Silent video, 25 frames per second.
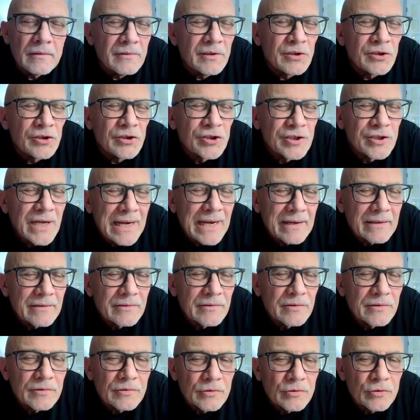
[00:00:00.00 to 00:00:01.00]
the
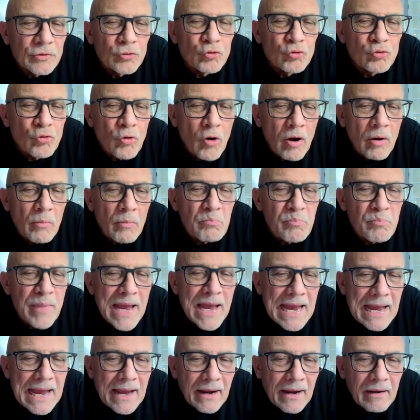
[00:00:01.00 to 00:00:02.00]
chance to draw
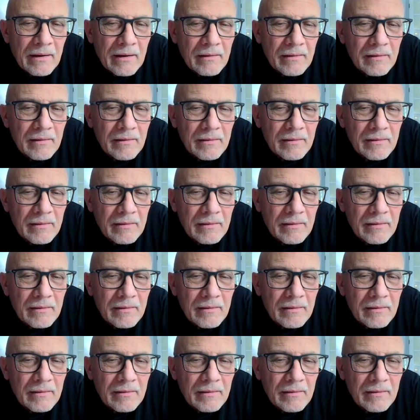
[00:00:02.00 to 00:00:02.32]
back,